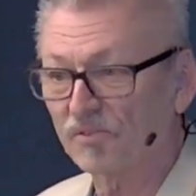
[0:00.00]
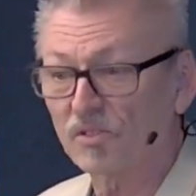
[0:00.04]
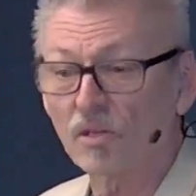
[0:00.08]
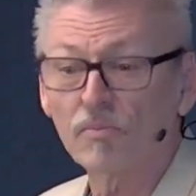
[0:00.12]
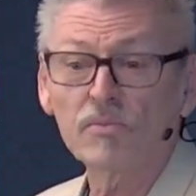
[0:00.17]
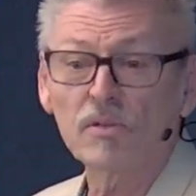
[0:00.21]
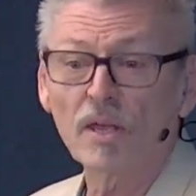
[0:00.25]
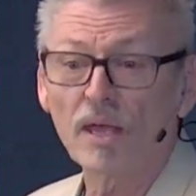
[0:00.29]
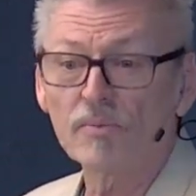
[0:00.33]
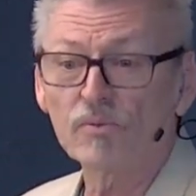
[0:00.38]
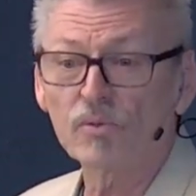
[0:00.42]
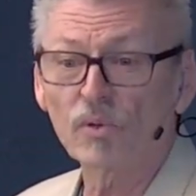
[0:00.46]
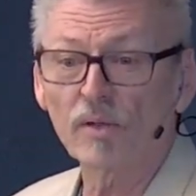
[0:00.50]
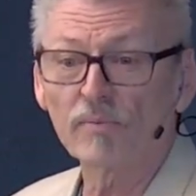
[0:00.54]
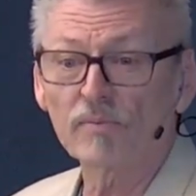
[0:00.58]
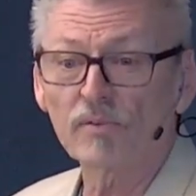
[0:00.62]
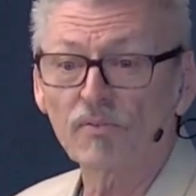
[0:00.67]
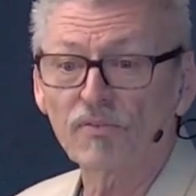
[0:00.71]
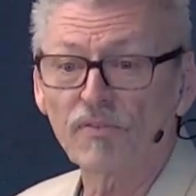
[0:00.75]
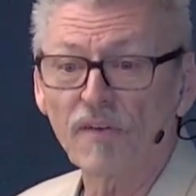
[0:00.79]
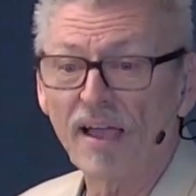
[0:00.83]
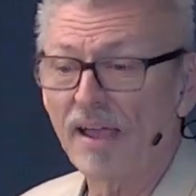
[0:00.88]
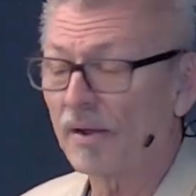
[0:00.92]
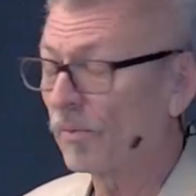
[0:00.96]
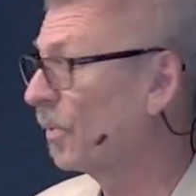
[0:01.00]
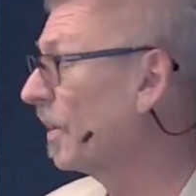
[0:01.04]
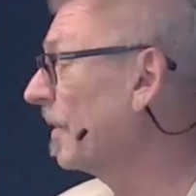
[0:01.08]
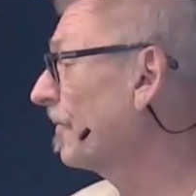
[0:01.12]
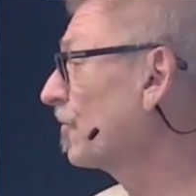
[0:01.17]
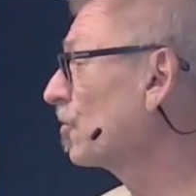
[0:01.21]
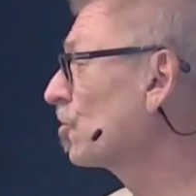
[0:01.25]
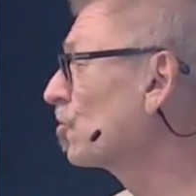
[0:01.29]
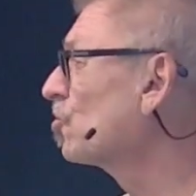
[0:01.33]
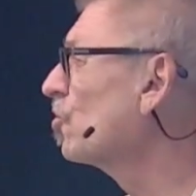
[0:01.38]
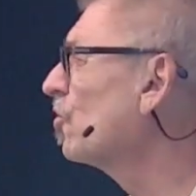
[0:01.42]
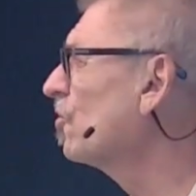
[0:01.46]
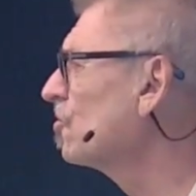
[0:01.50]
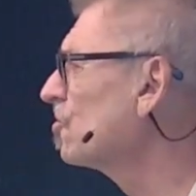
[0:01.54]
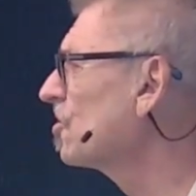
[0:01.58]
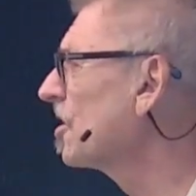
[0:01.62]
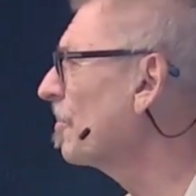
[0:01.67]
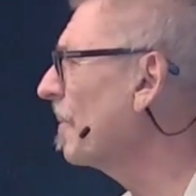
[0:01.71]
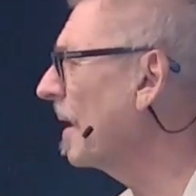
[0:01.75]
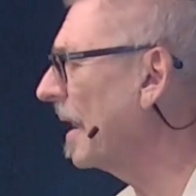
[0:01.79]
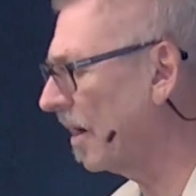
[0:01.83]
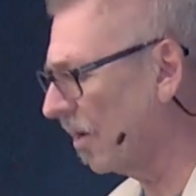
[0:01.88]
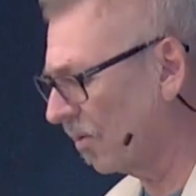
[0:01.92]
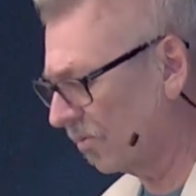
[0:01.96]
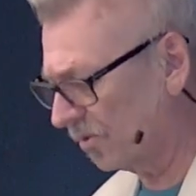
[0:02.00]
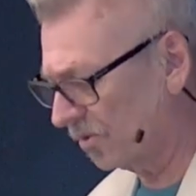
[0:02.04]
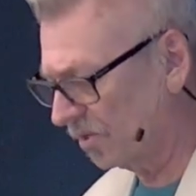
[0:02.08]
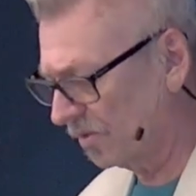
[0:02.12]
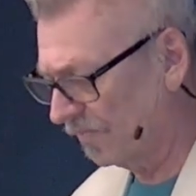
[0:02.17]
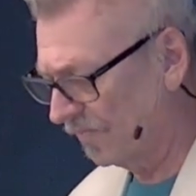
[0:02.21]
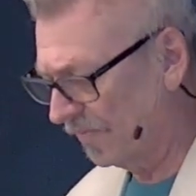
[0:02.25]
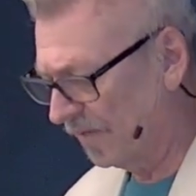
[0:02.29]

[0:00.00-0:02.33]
Sometimes we have to find, we have to search them out.